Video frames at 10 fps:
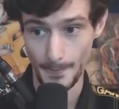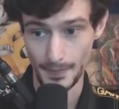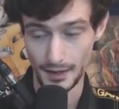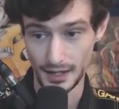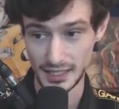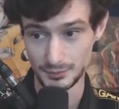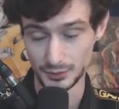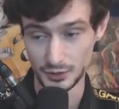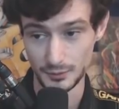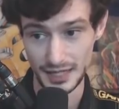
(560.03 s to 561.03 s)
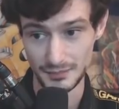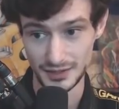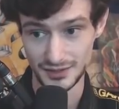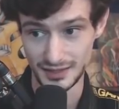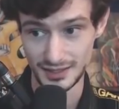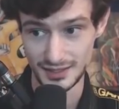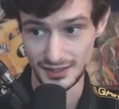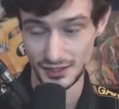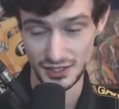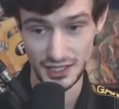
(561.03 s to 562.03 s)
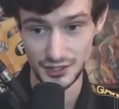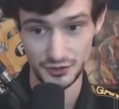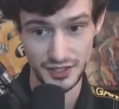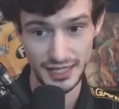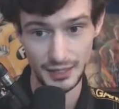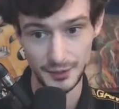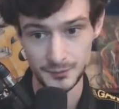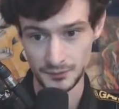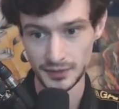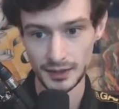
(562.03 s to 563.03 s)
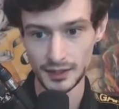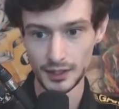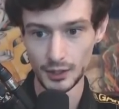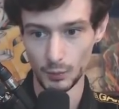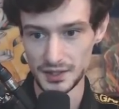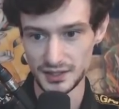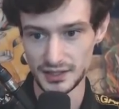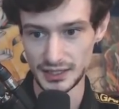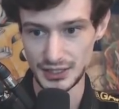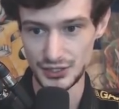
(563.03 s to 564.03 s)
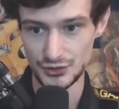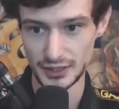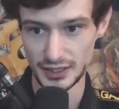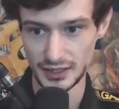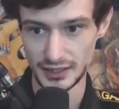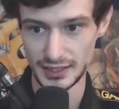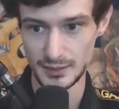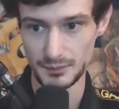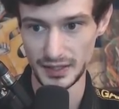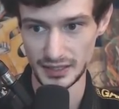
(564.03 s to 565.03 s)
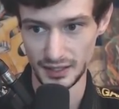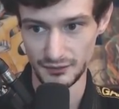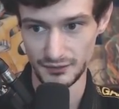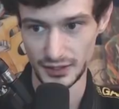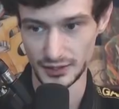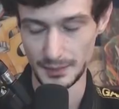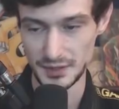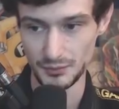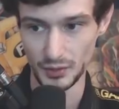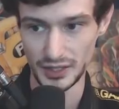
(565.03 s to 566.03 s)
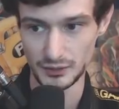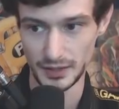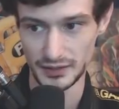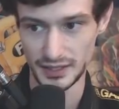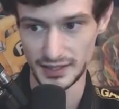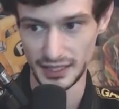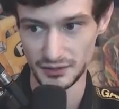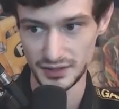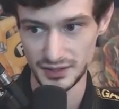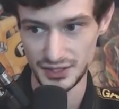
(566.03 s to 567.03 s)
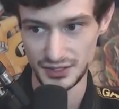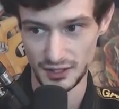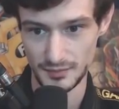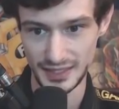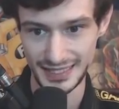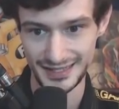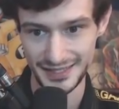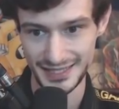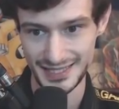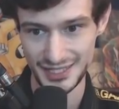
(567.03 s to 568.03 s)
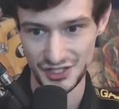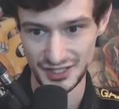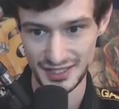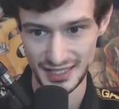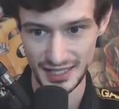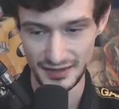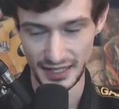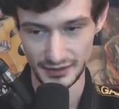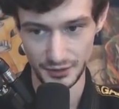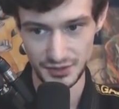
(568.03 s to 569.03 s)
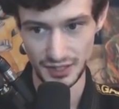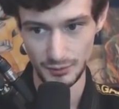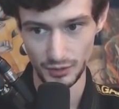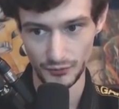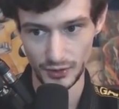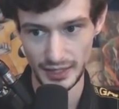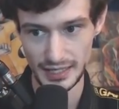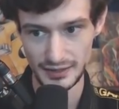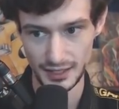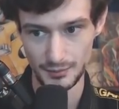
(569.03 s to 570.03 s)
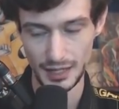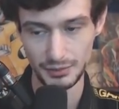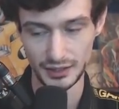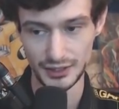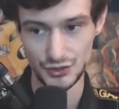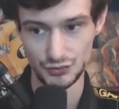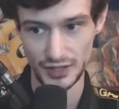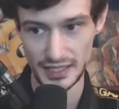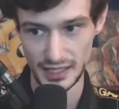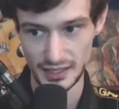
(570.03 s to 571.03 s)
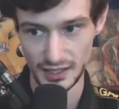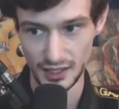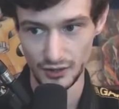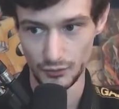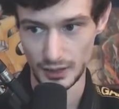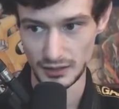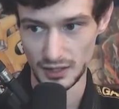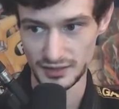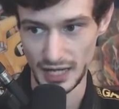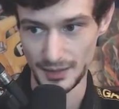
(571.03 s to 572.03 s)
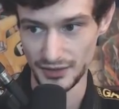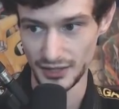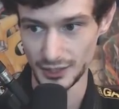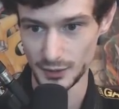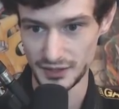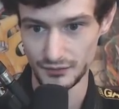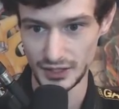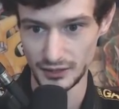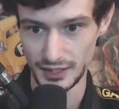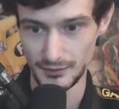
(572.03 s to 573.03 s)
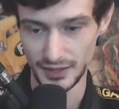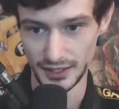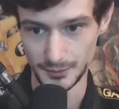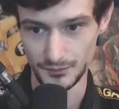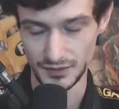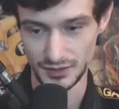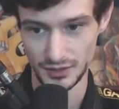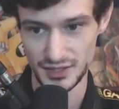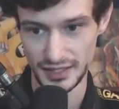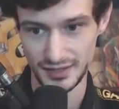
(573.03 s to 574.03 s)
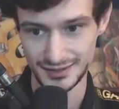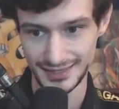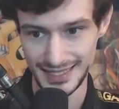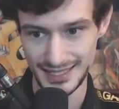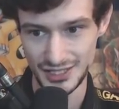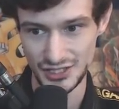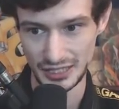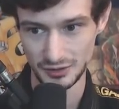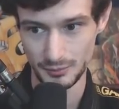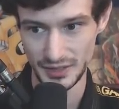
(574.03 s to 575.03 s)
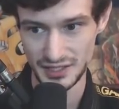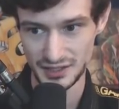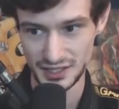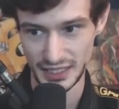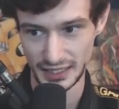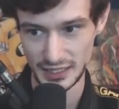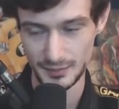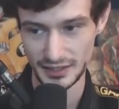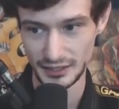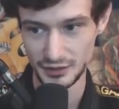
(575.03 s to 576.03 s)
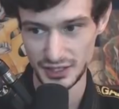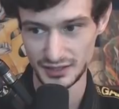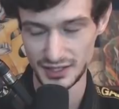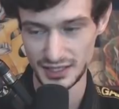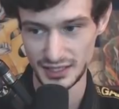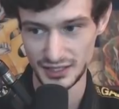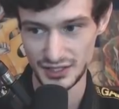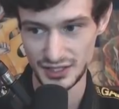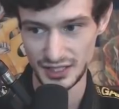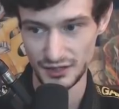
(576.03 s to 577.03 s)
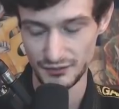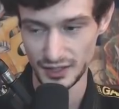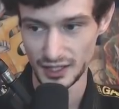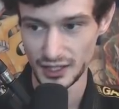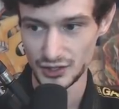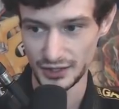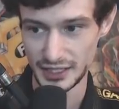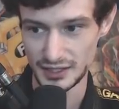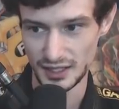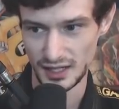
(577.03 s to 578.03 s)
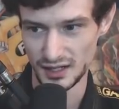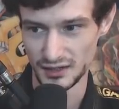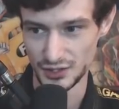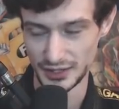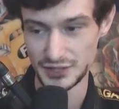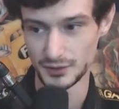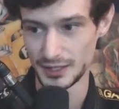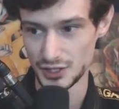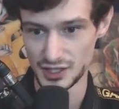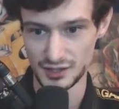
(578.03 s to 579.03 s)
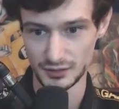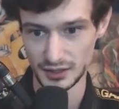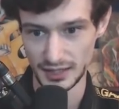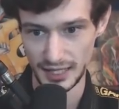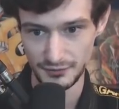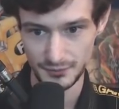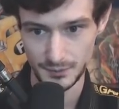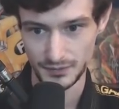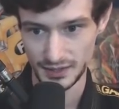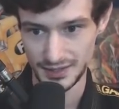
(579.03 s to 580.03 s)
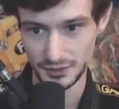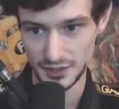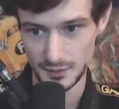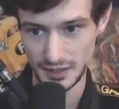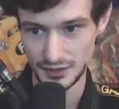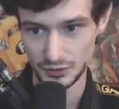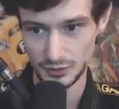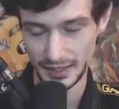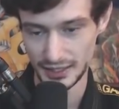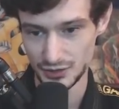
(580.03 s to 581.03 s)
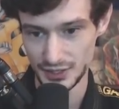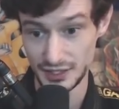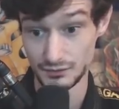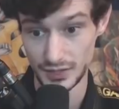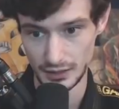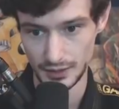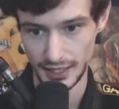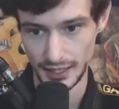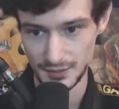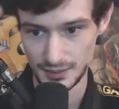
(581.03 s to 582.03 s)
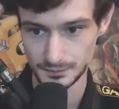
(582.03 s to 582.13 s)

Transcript: That's brutal, man, but there's a lot of truth to that one. Once an industry gets big enough, there comes a point where the accountants start making all the decisions. That goes double for anything publicly traded. For a long time, I thought it was a video game thing. Turns out it's a general business thing. It's been interesting to see the stuff, the transformations in real life, so to speak, due to my interest in video games.